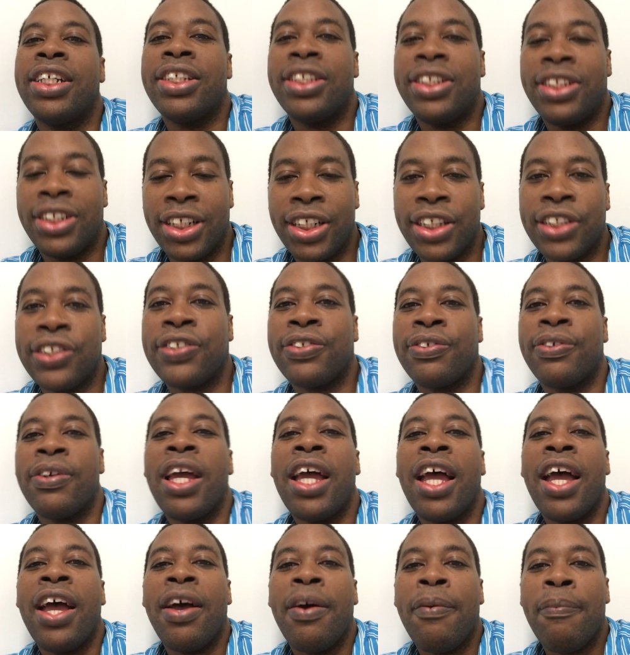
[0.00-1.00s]
Just
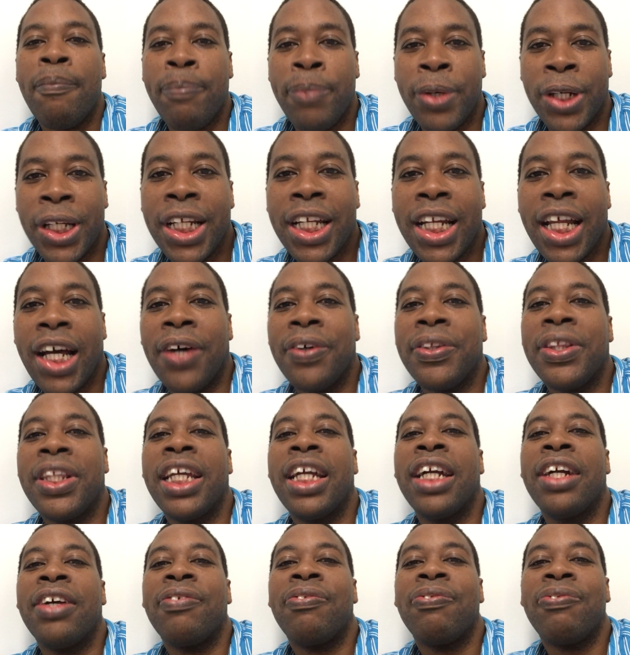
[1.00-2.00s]
put it out
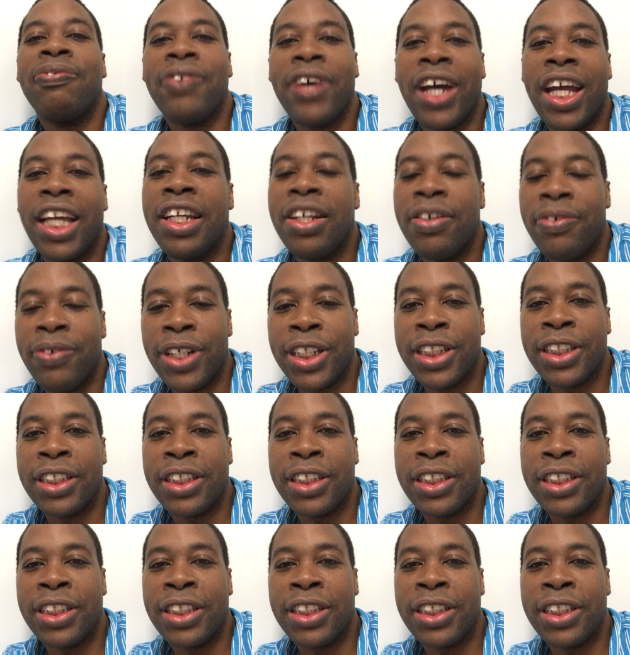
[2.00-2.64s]
there, find the